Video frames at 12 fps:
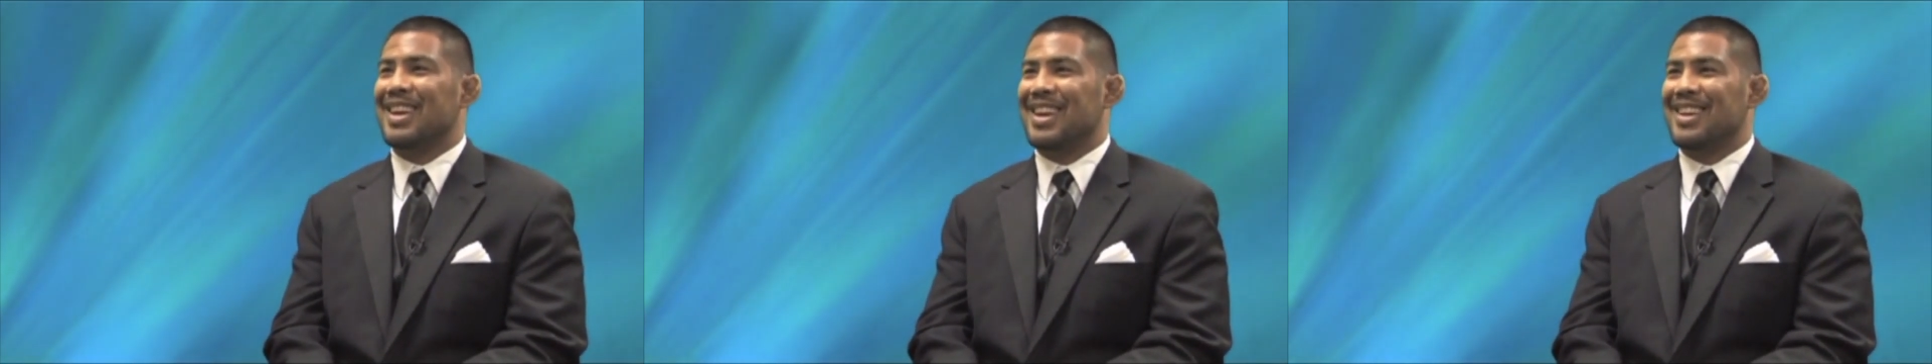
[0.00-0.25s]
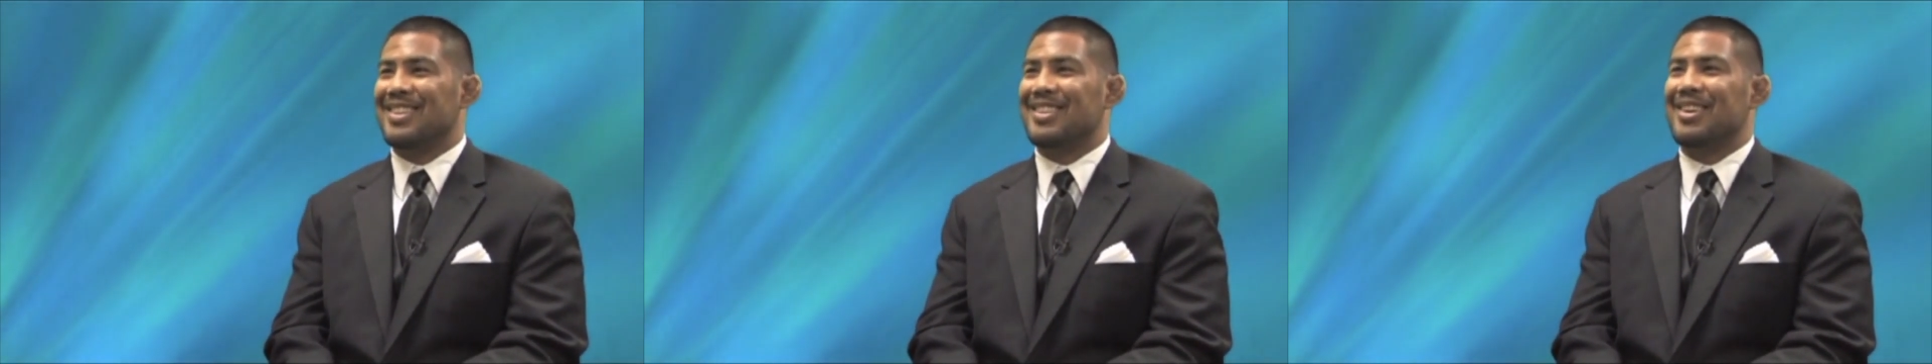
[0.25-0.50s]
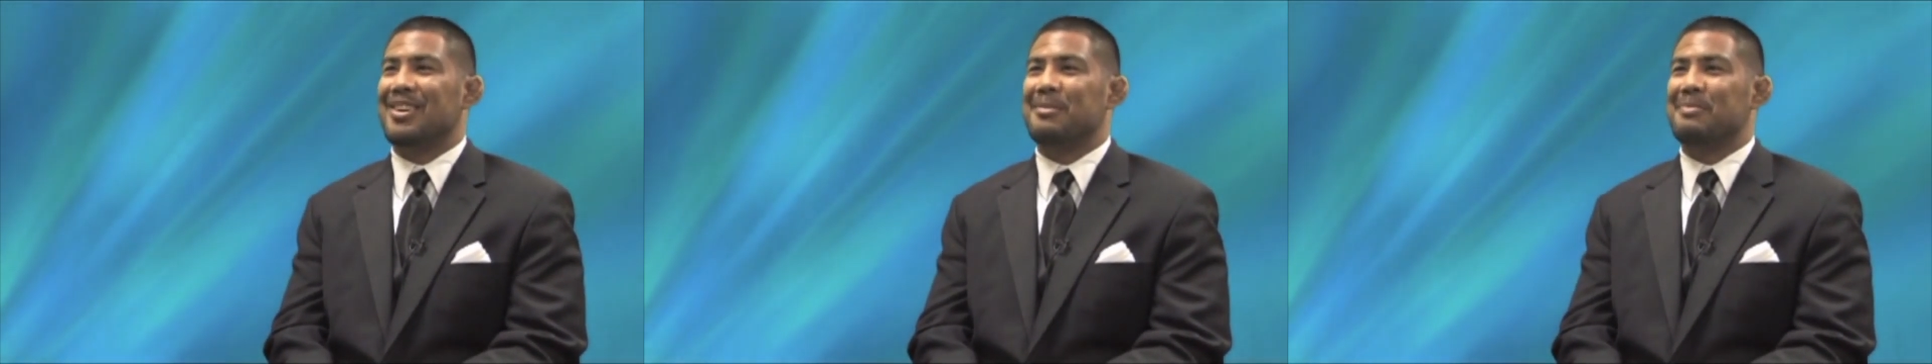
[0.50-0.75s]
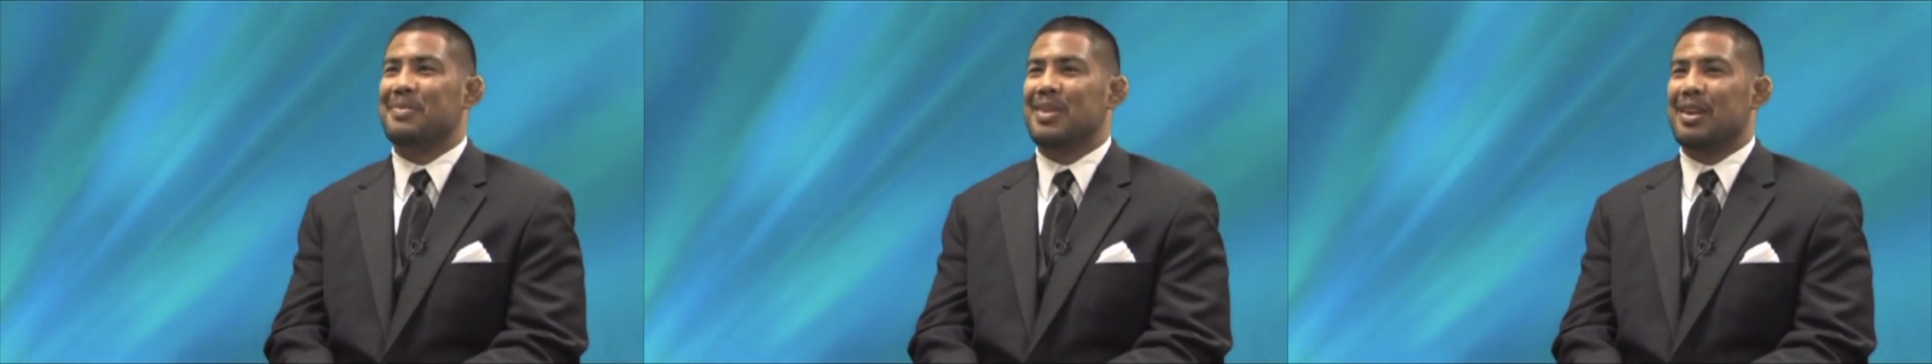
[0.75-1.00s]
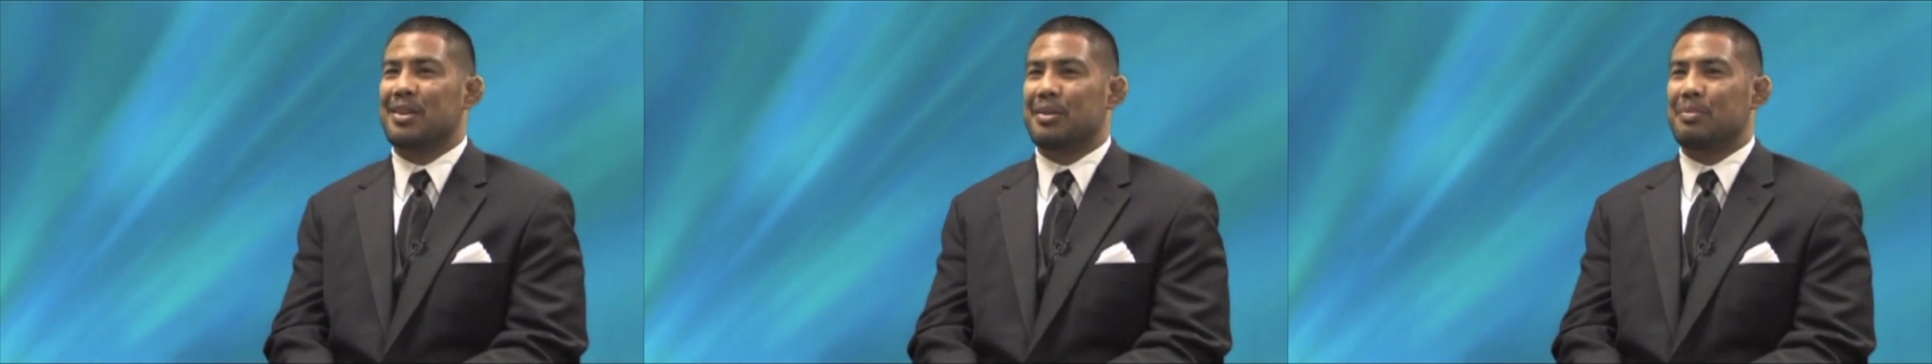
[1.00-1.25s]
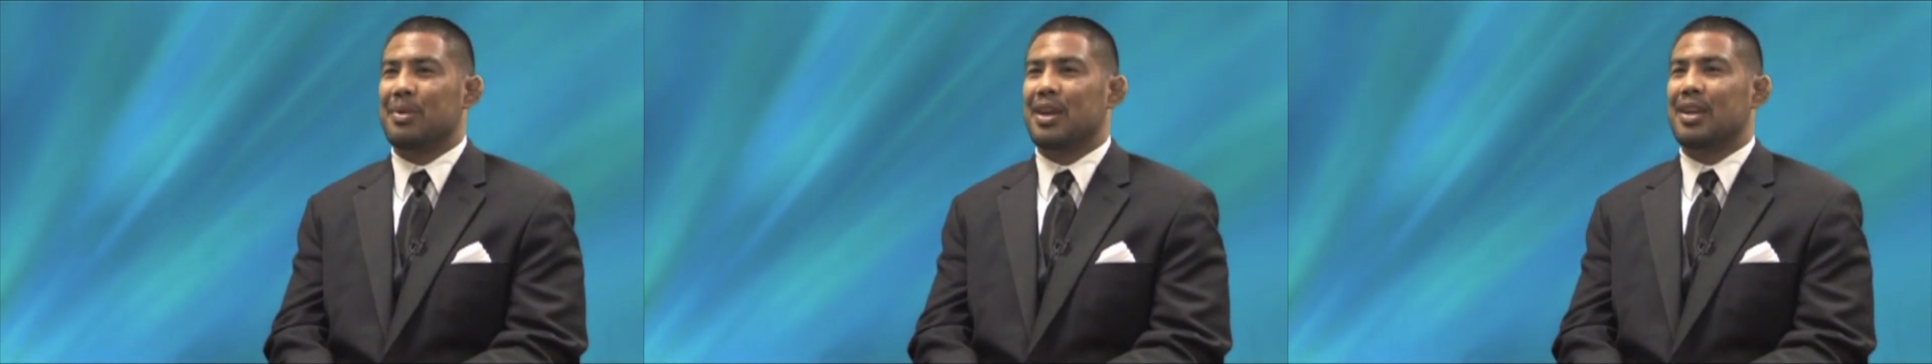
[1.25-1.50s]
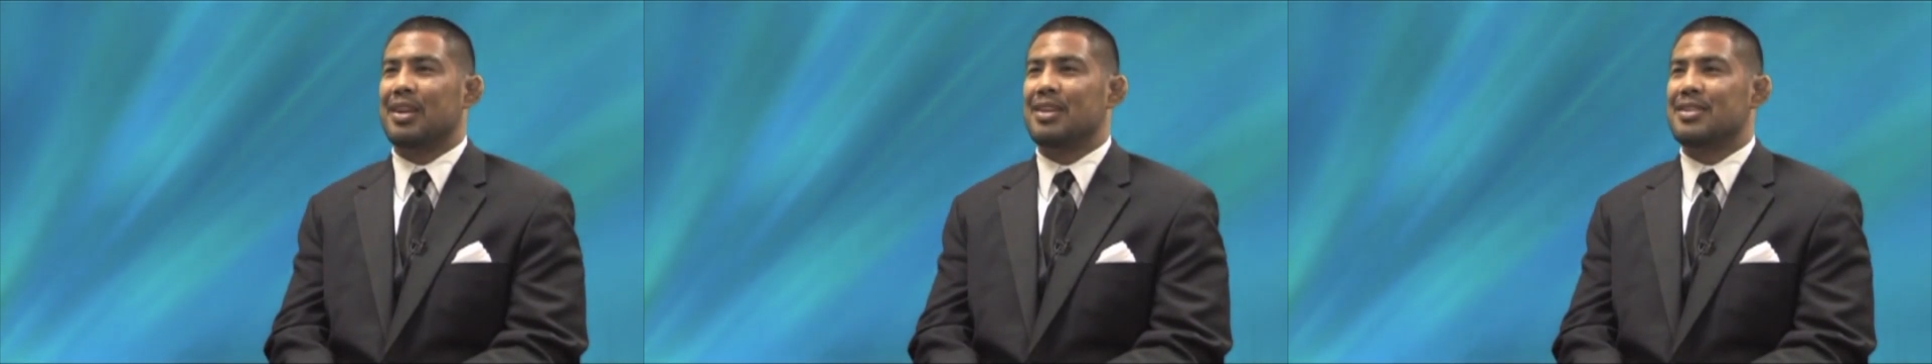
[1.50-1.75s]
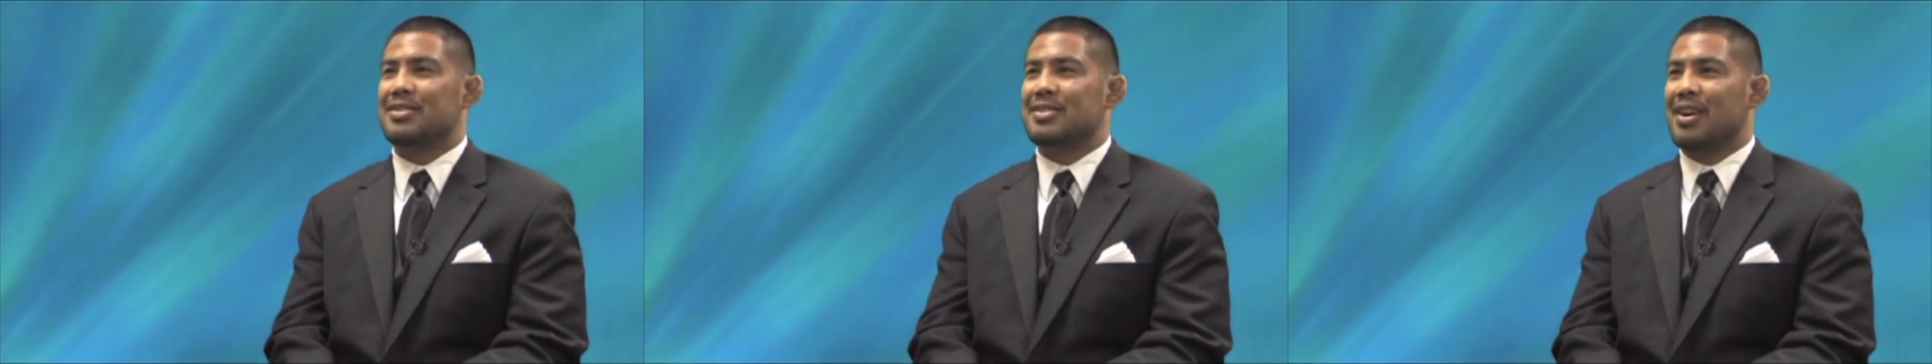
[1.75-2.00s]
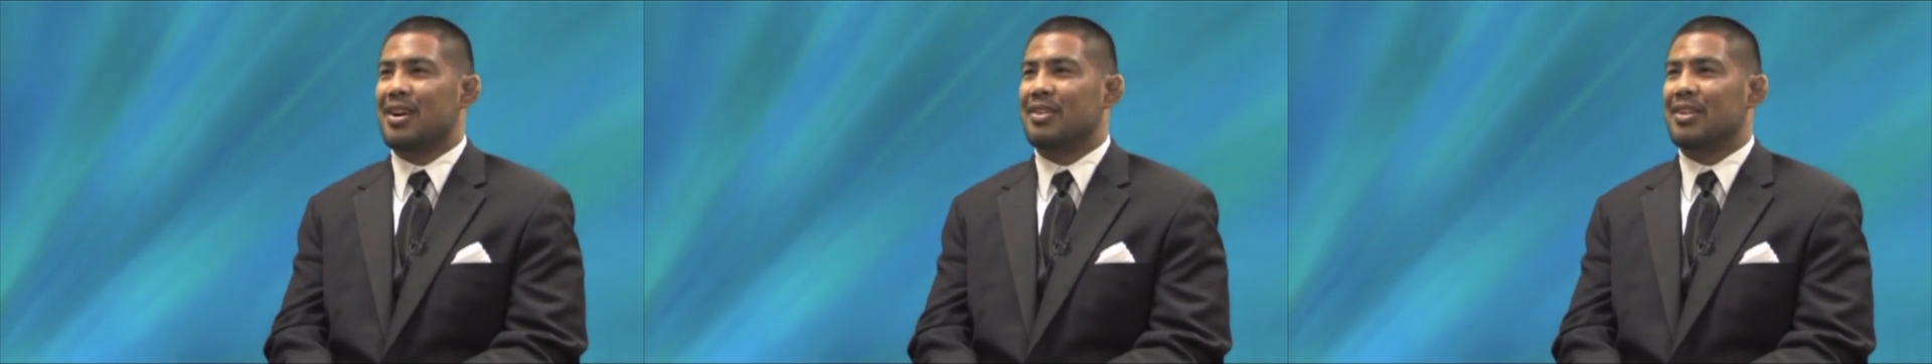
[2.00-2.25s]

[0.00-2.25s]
and end up liking his style,